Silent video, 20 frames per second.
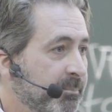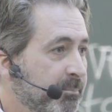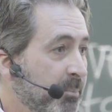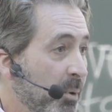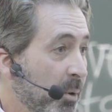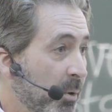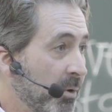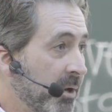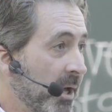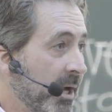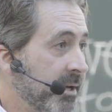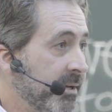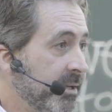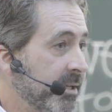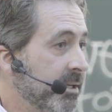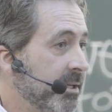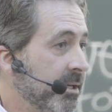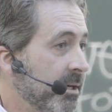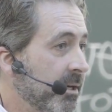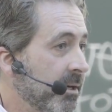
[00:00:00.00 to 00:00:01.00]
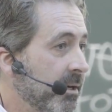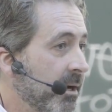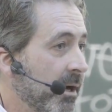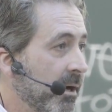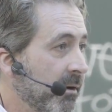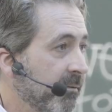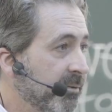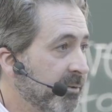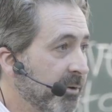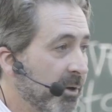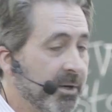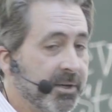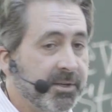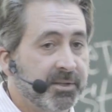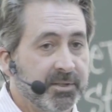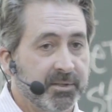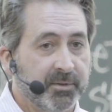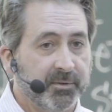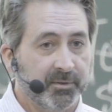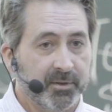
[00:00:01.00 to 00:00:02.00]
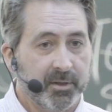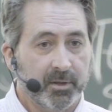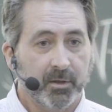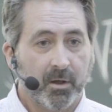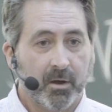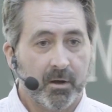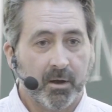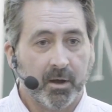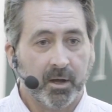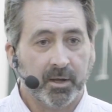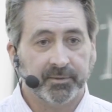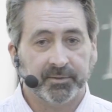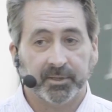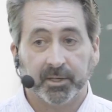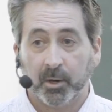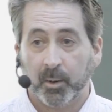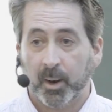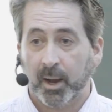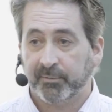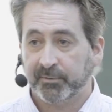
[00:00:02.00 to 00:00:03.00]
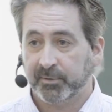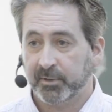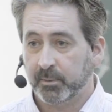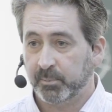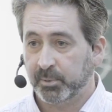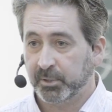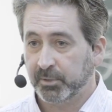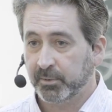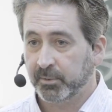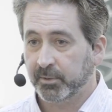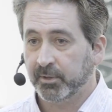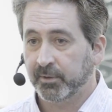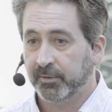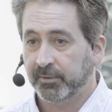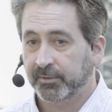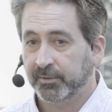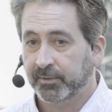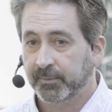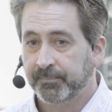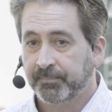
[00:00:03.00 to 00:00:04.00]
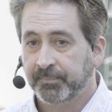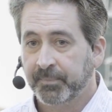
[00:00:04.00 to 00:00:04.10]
bold idea of starting to use the law to go after the polluters.